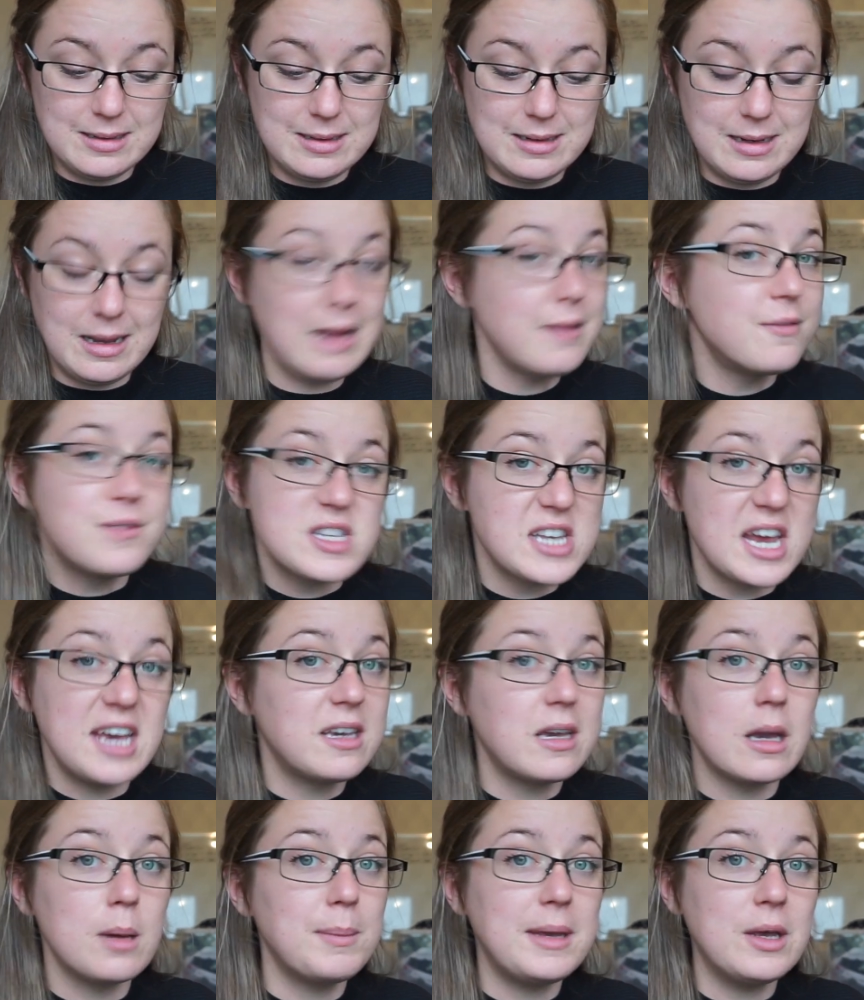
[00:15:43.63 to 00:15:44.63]
Life's
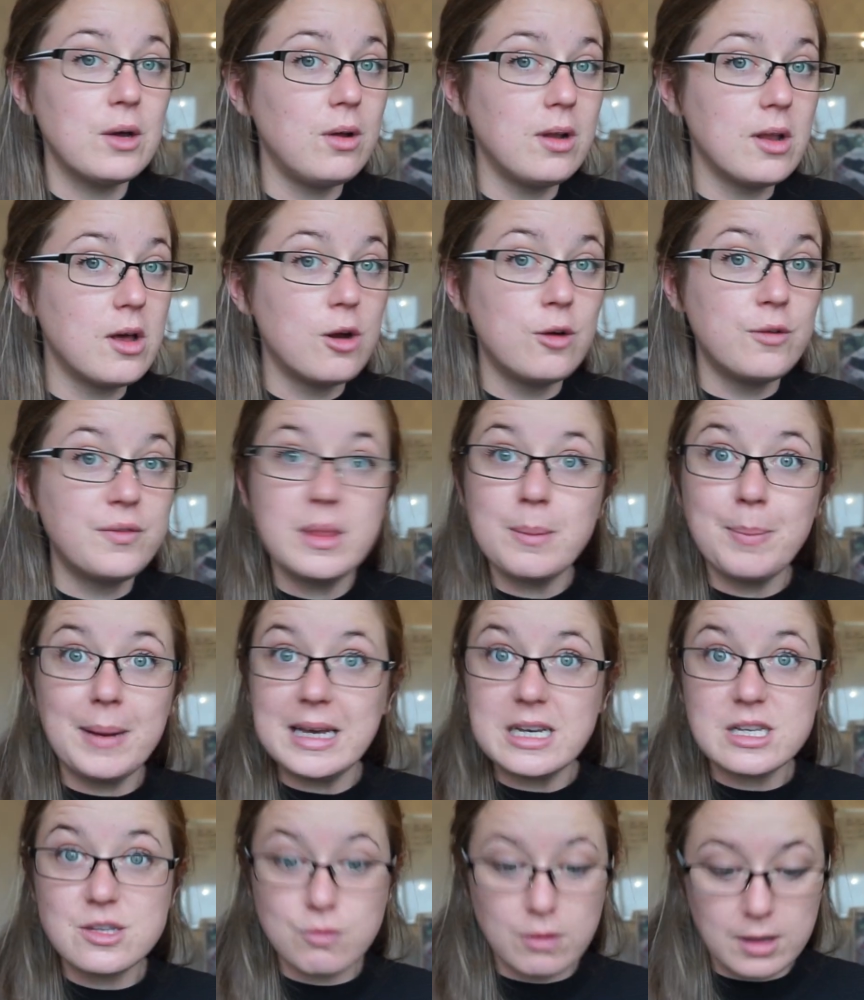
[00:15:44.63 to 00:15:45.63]
taking me all over the
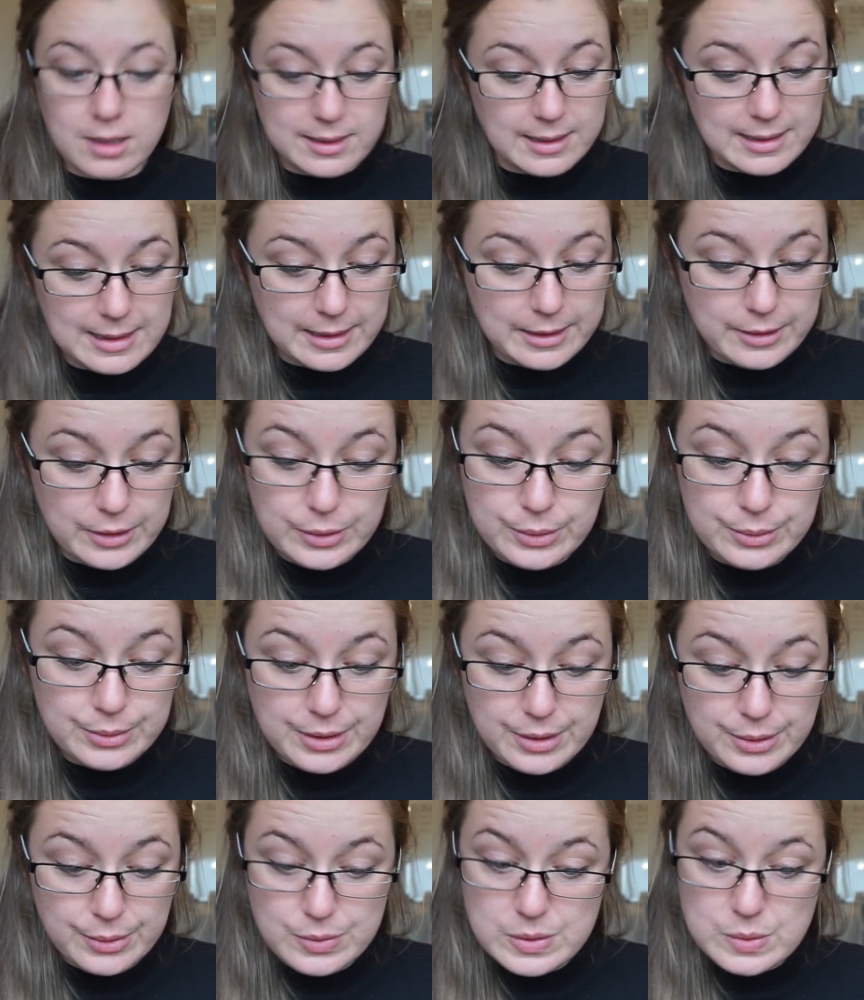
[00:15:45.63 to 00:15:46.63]
place right now. Who
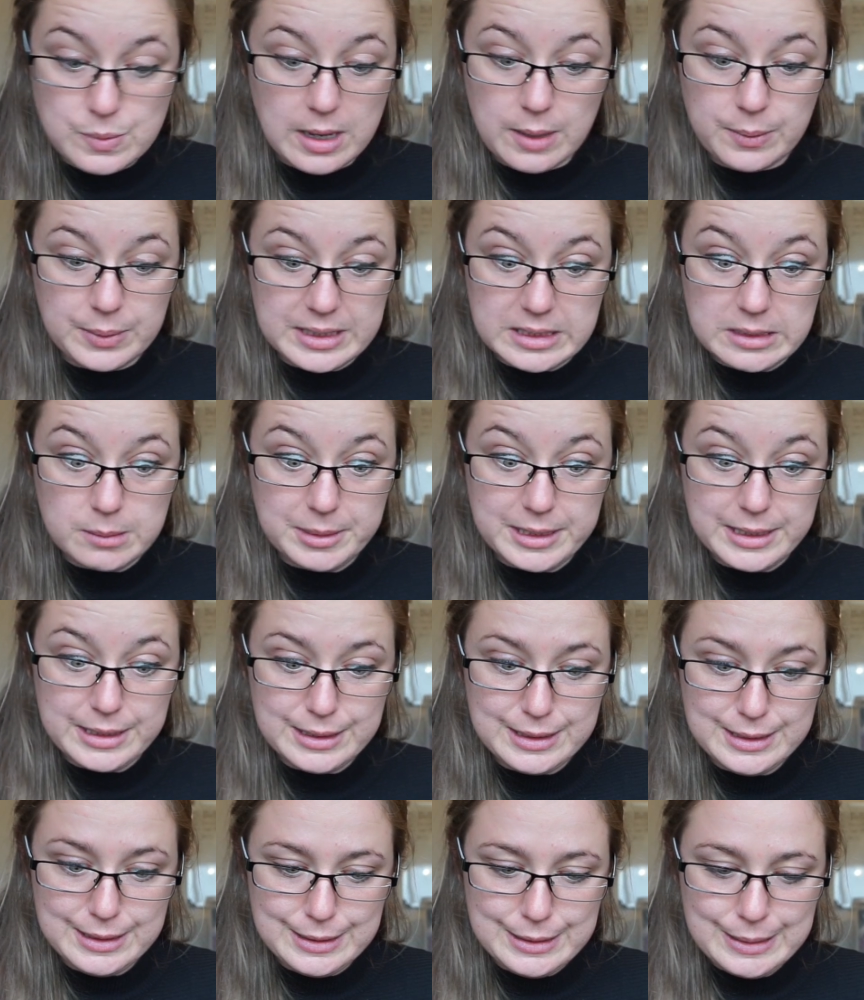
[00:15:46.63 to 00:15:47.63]
knows where we're going to
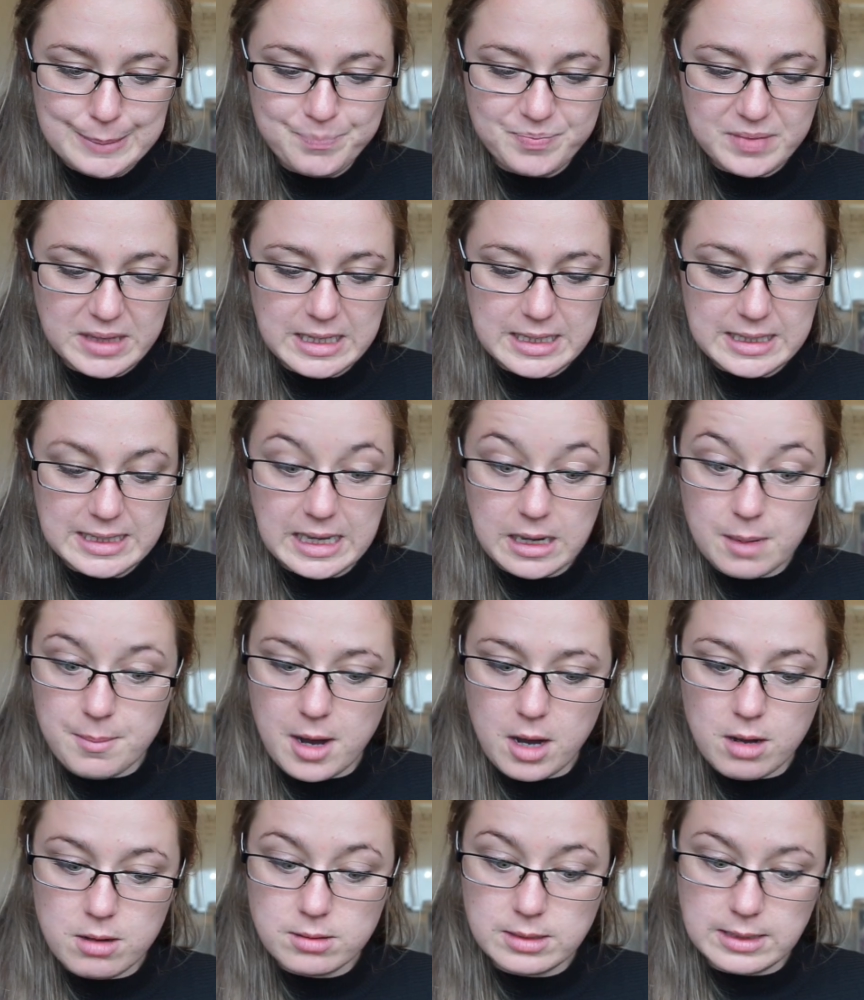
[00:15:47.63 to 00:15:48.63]
be? Get them
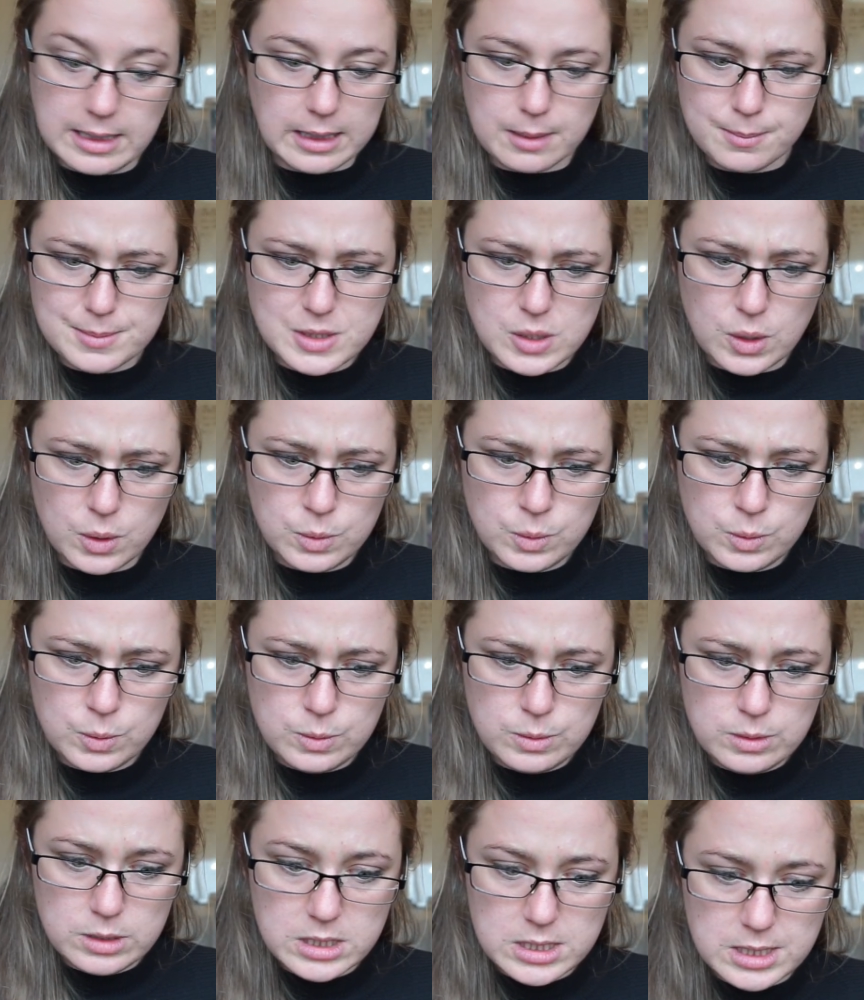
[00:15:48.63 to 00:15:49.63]
on, get them
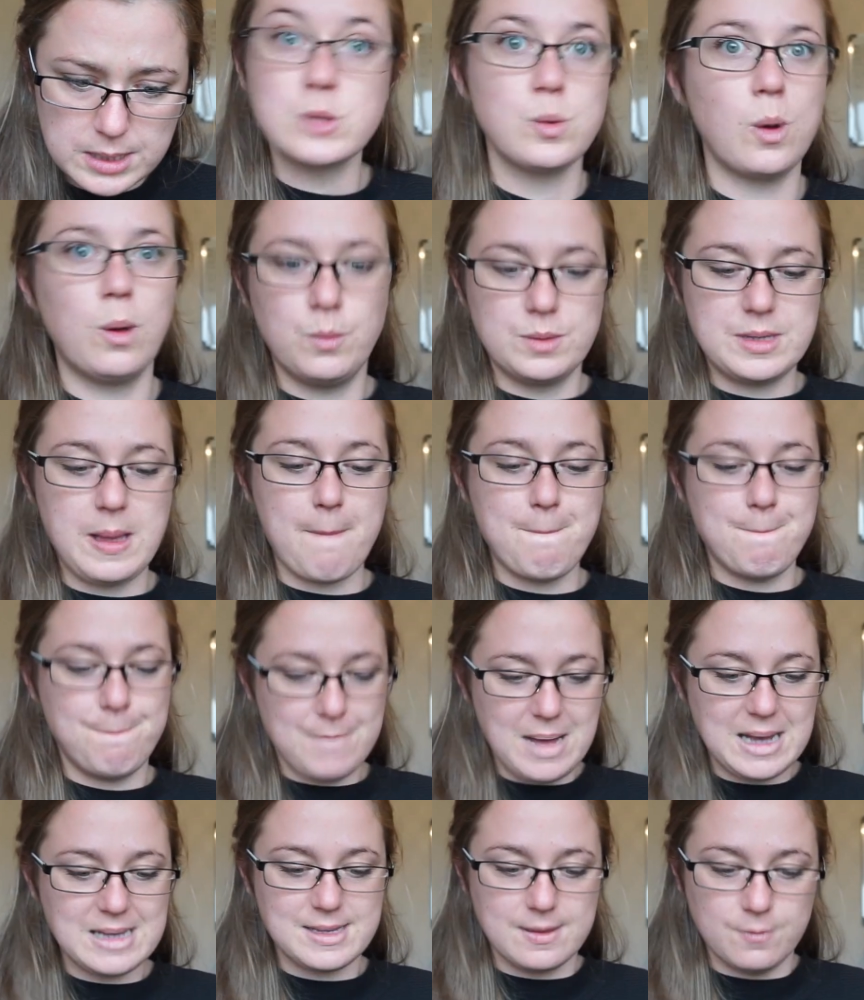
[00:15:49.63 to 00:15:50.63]
sold. This one was a
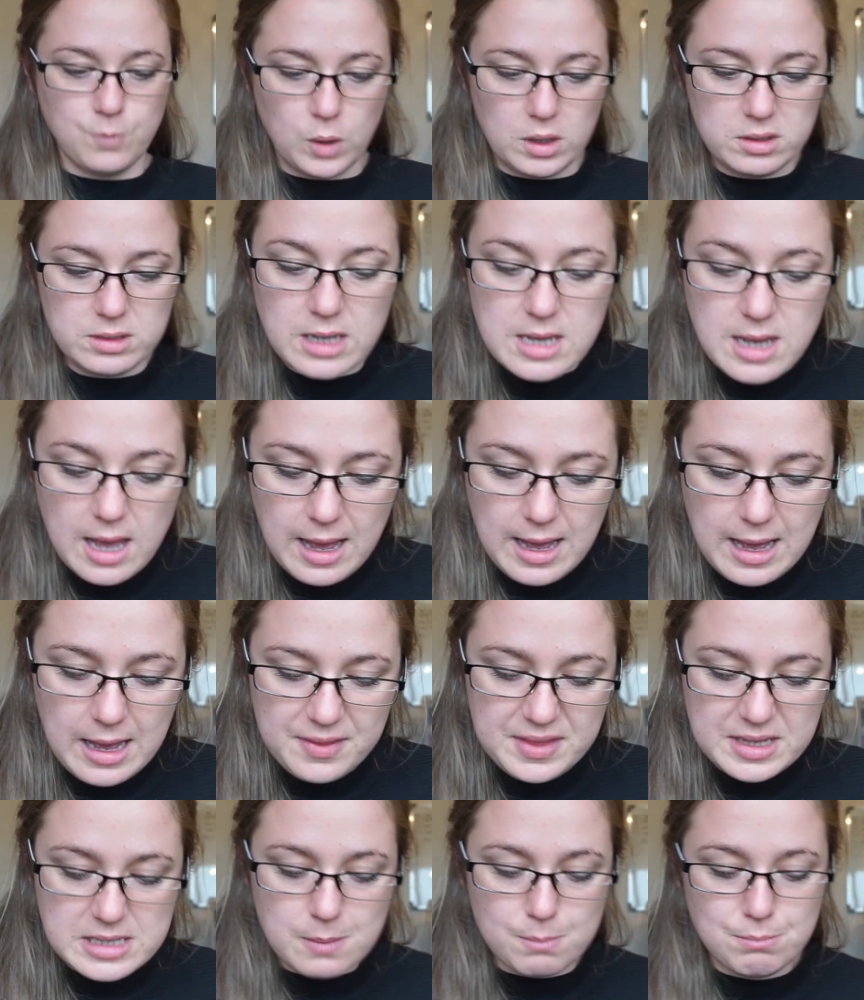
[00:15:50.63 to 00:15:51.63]
massive one.
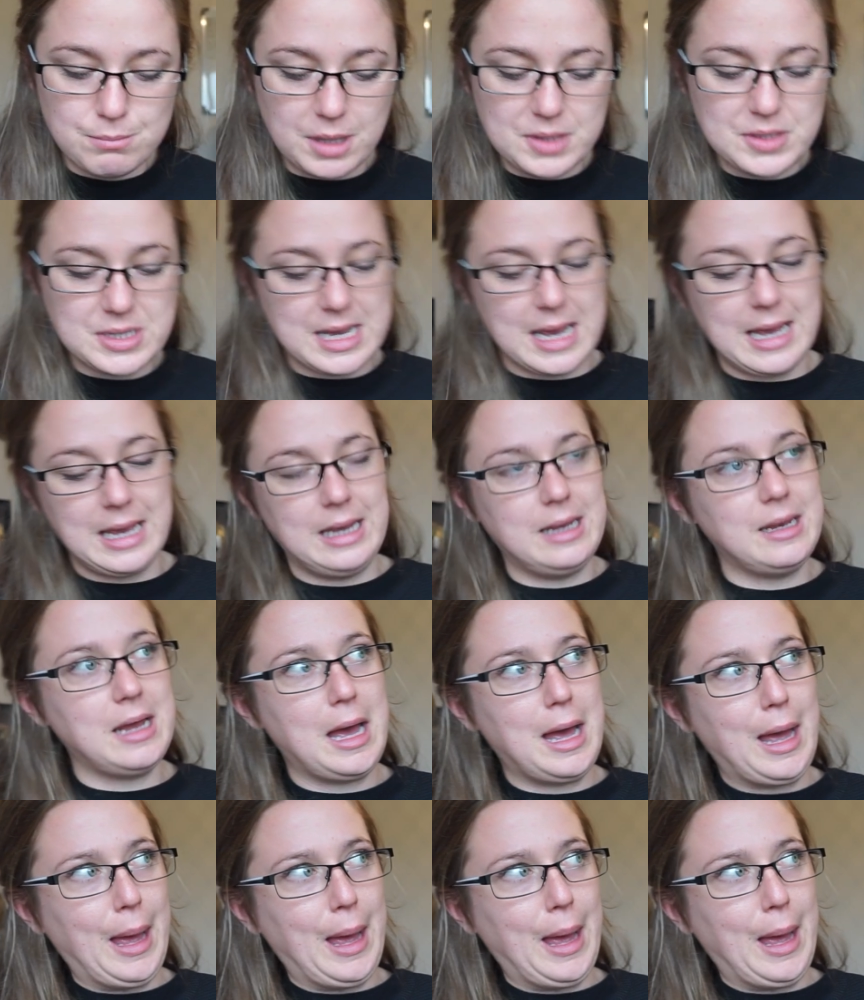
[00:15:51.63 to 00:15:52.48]
This Montaigne